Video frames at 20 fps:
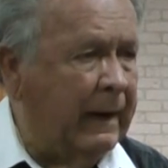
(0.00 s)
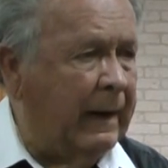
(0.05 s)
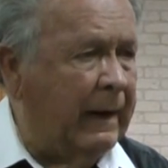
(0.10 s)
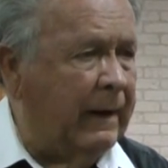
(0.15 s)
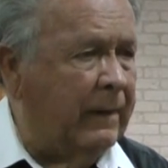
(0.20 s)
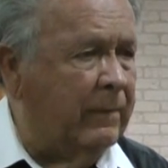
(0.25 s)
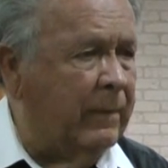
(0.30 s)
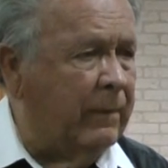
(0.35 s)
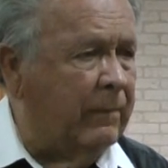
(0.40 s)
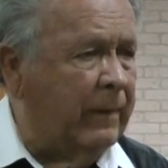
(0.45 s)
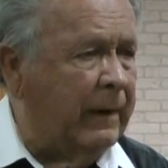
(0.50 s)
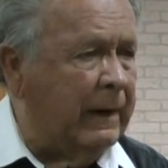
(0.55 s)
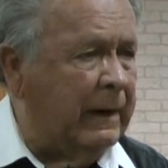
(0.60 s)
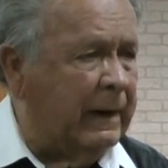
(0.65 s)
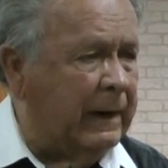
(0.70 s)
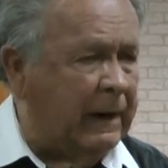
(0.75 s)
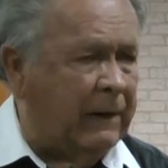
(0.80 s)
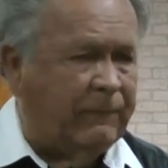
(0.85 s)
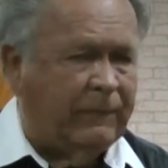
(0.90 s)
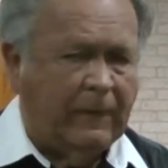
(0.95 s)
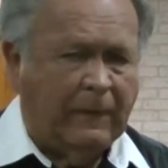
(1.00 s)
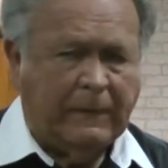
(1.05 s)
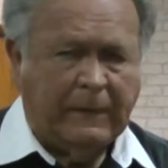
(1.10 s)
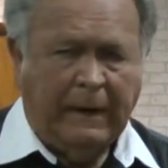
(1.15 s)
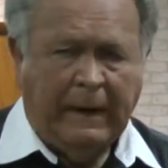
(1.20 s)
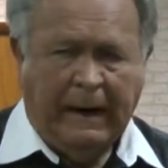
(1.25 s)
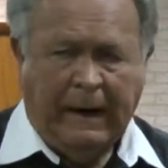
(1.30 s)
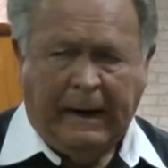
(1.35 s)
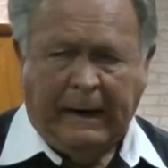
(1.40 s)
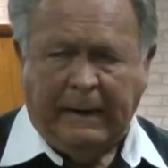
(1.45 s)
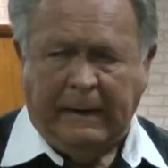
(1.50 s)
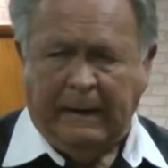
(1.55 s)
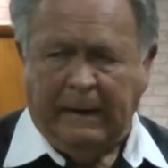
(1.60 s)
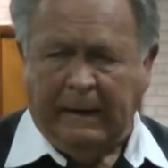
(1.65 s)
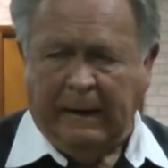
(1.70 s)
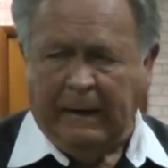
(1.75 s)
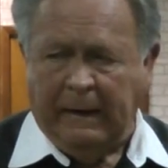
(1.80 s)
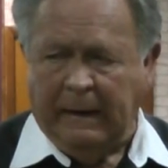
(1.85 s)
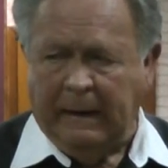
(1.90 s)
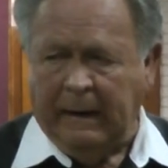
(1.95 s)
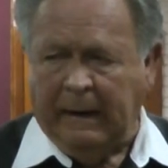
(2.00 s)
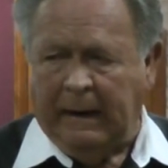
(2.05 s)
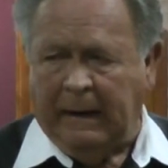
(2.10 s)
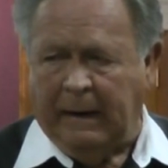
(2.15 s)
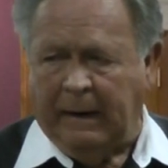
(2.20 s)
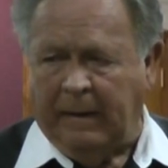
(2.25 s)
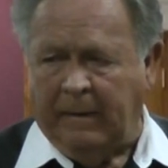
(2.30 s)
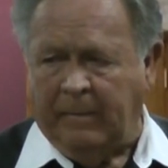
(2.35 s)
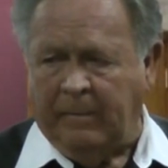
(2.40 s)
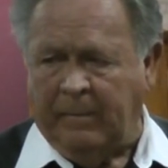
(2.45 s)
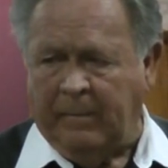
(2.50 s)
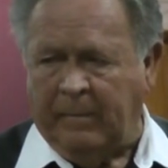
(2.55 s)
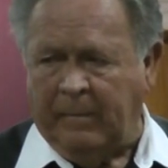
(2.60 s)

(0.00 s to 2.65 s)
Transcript: And when we leave here tonight, uh,